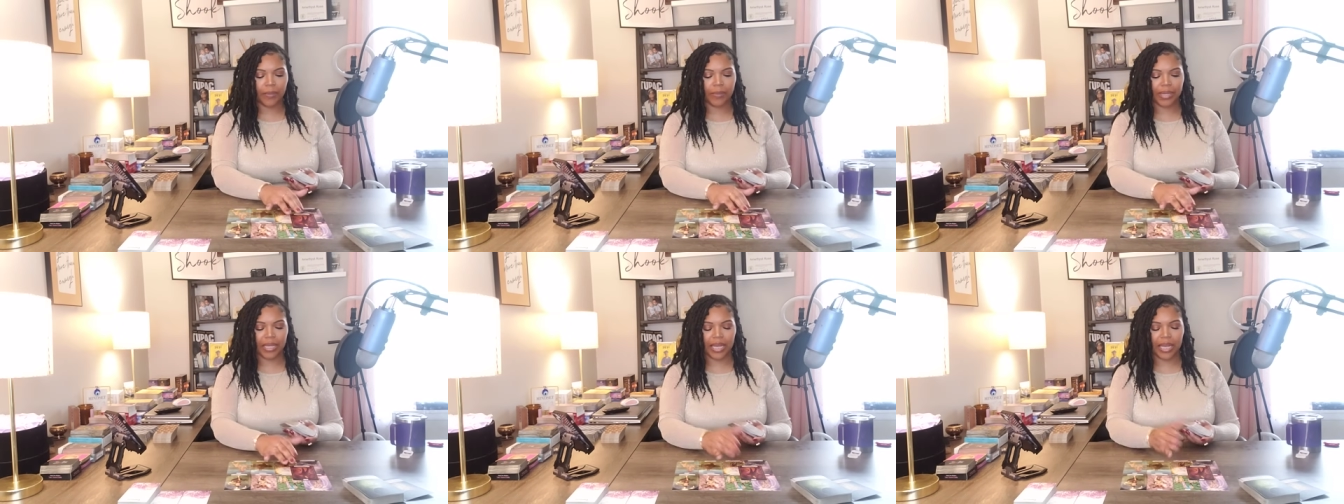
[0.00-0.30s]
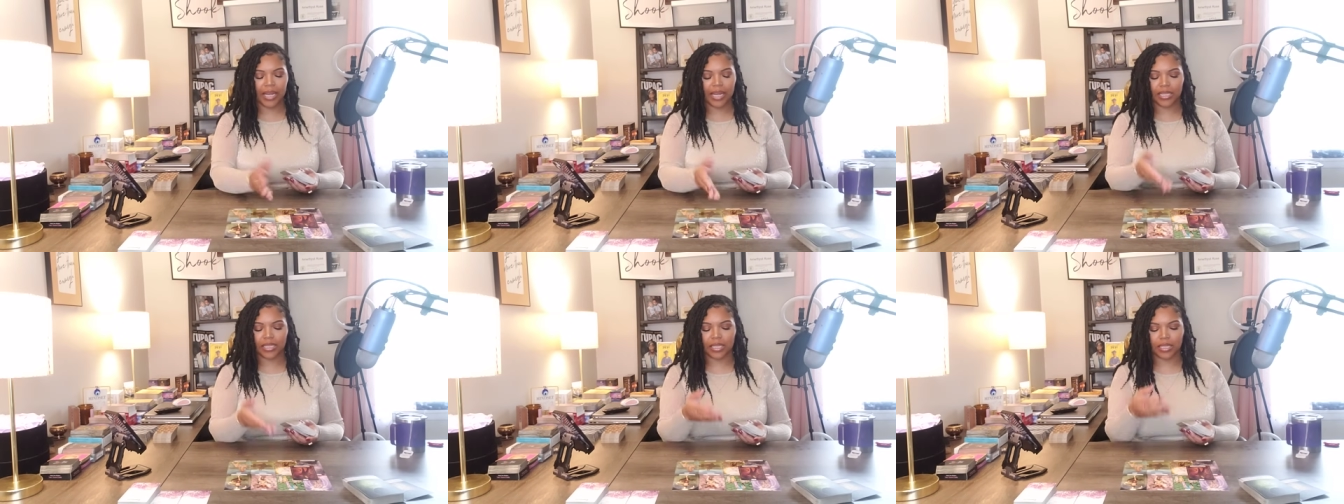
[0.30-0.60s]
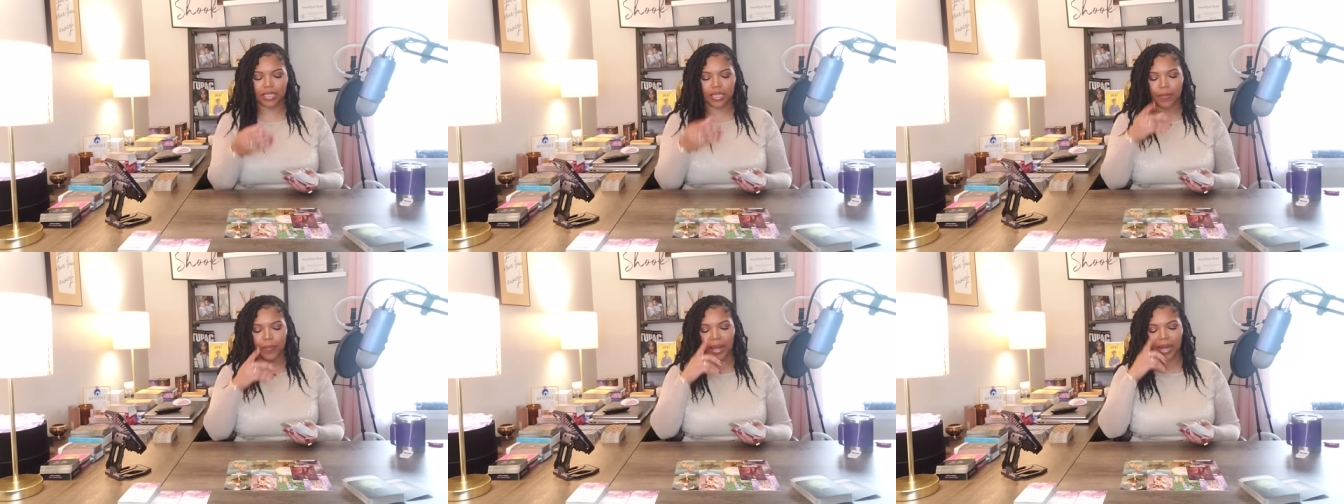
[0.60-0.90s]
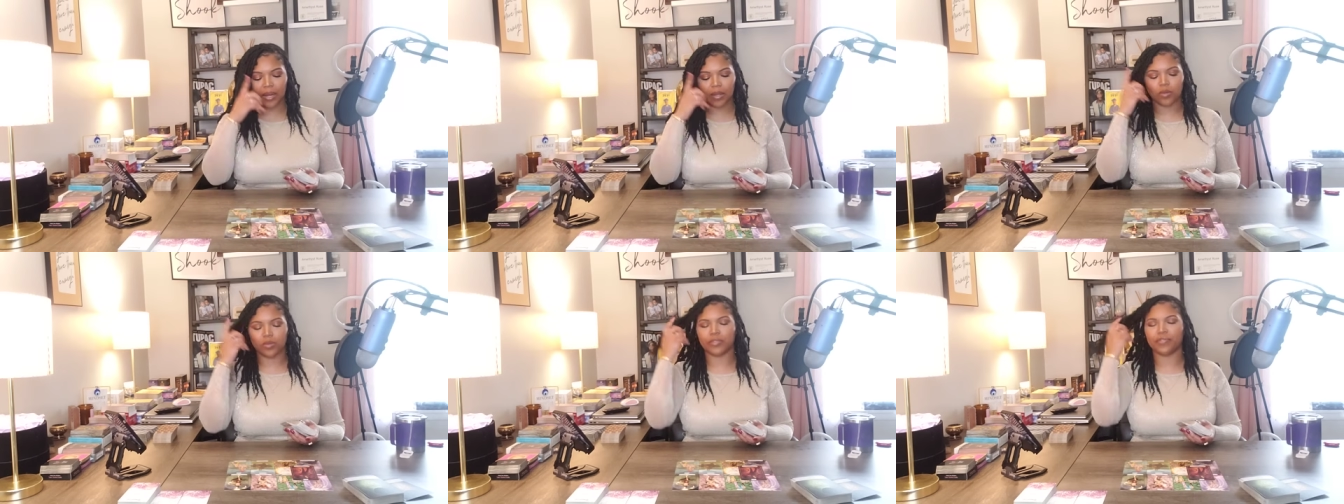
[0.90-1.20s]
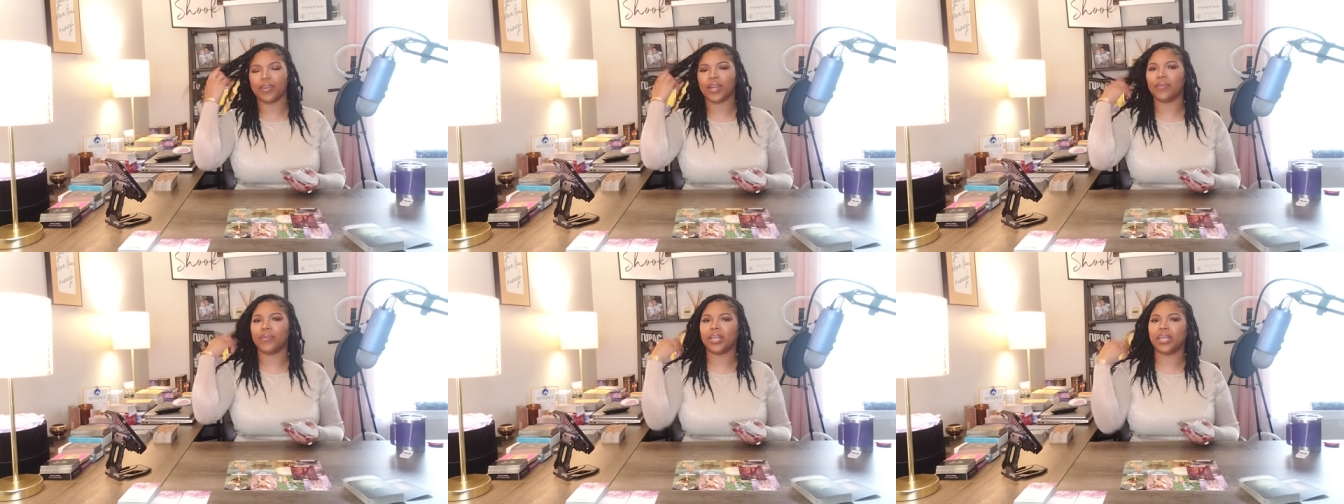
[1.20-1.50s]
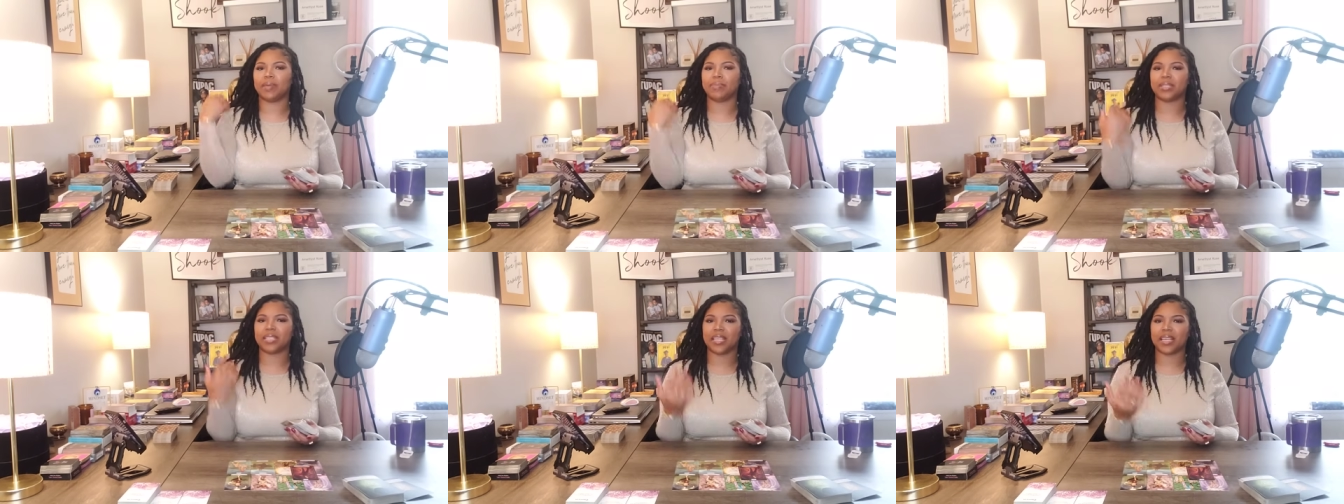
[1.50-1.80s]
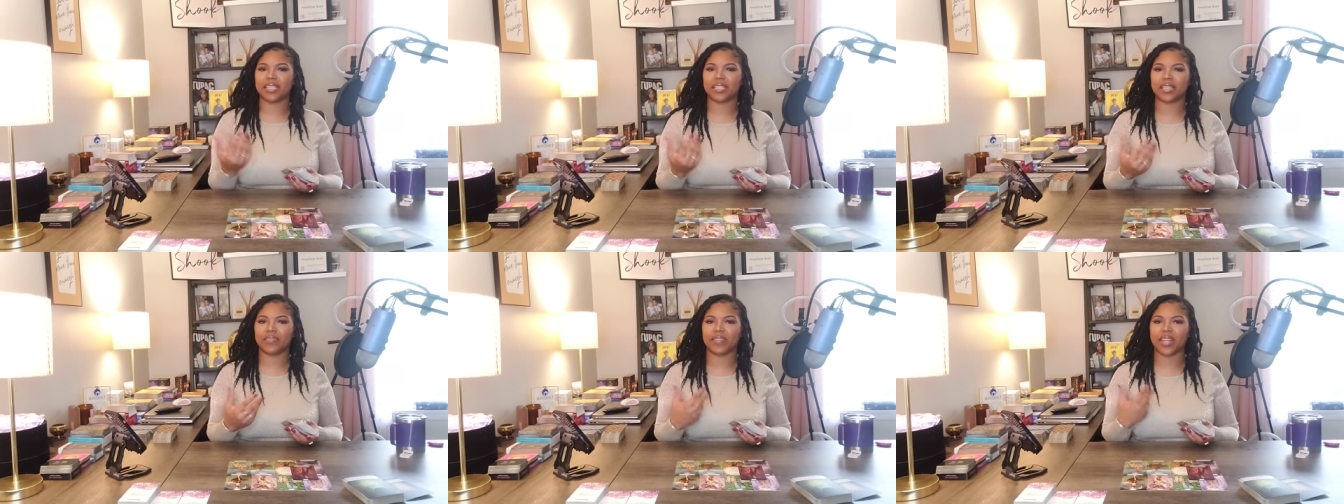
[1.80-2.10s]
But yeah, this is somebody who's very
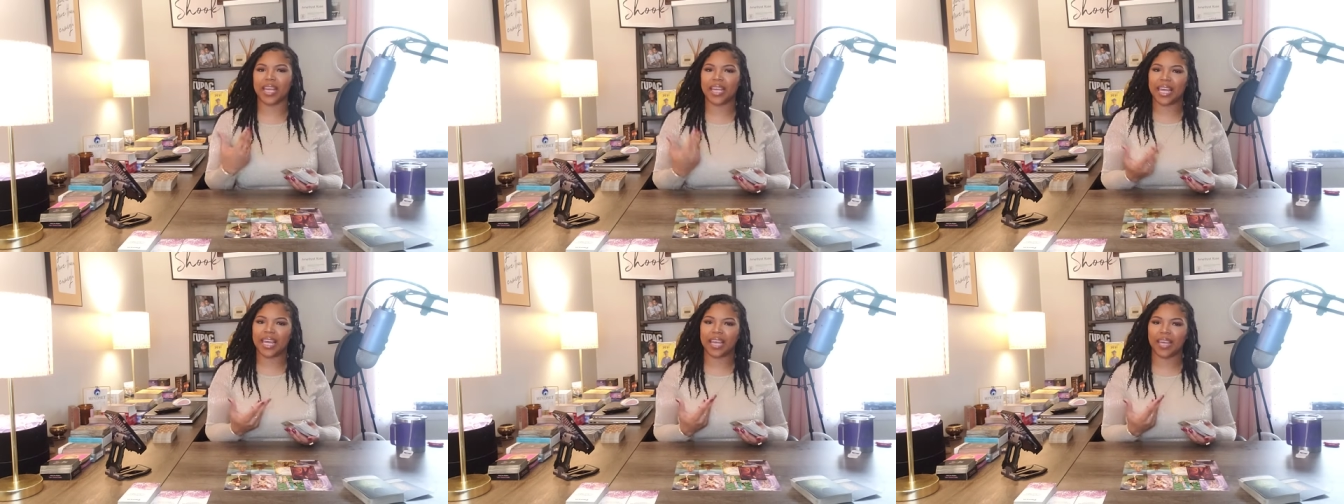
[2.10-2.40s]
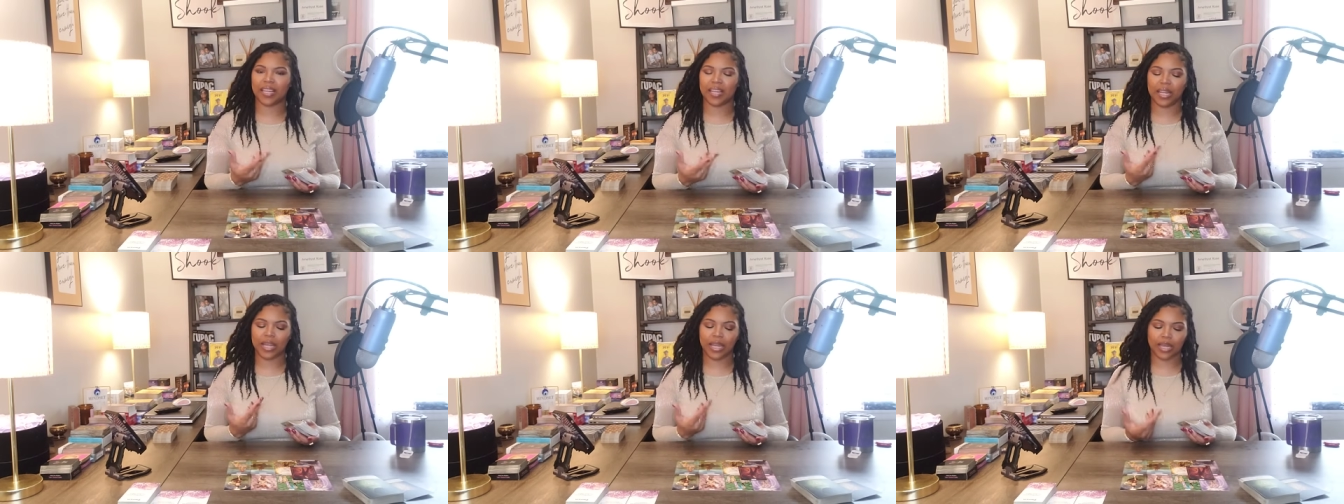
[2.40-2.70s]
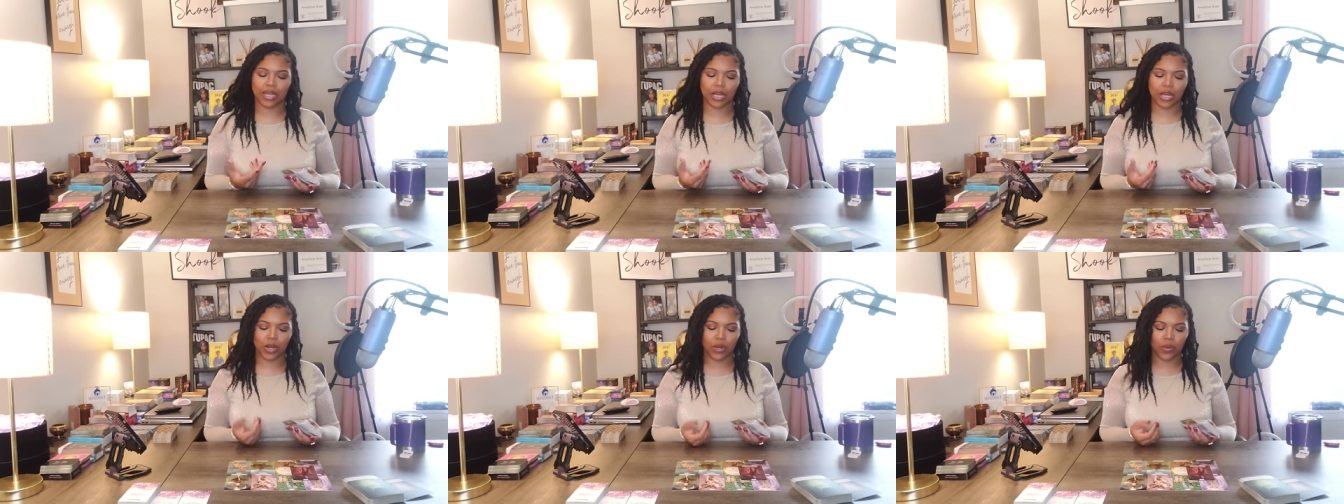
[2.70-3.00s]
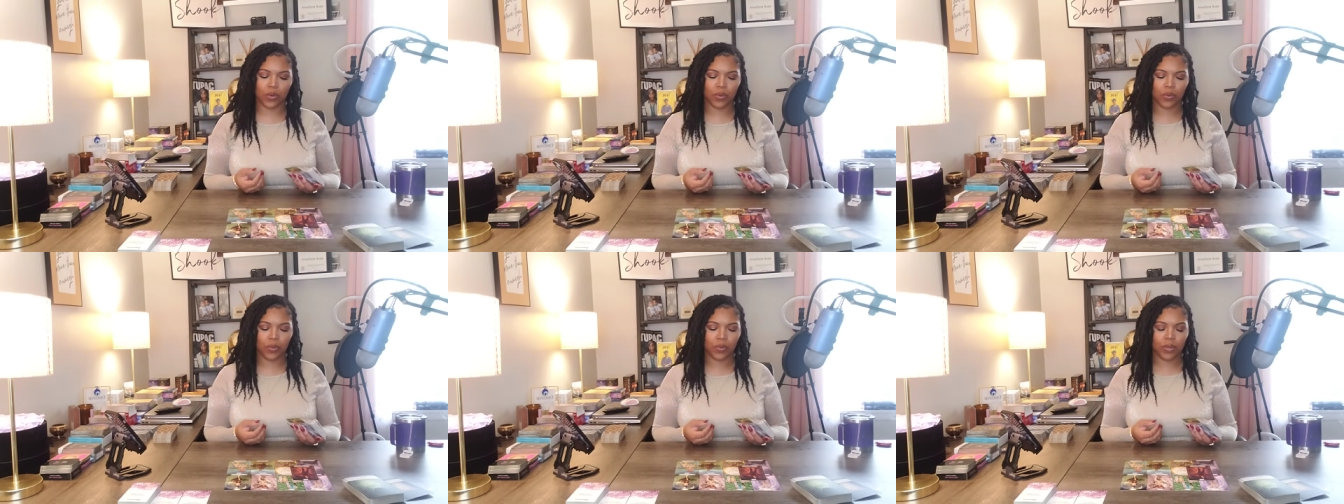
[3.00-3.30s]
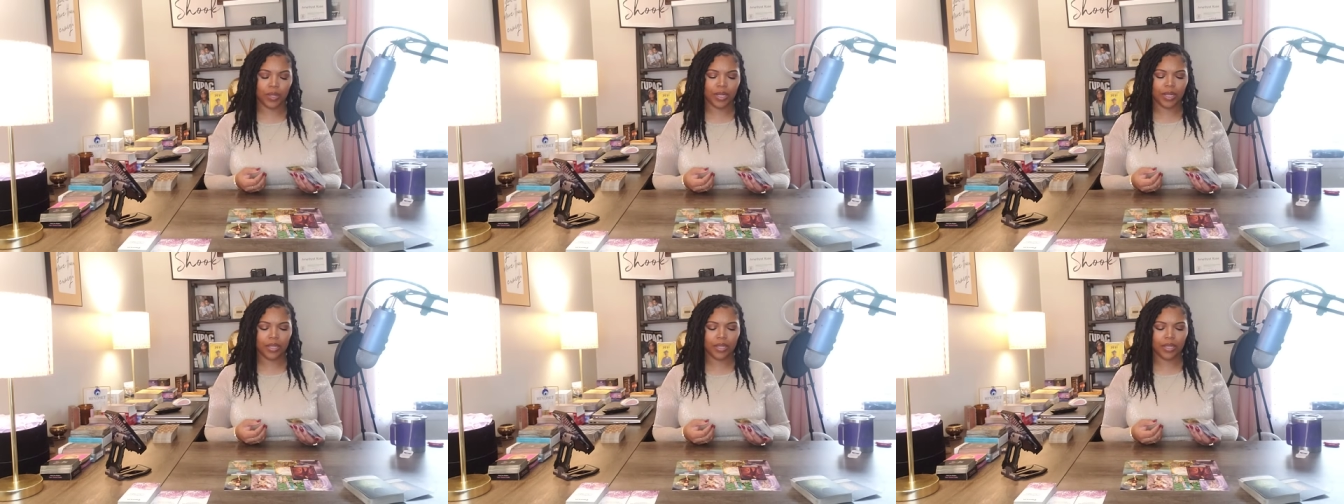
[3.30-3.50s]
obsessive. They can't let go.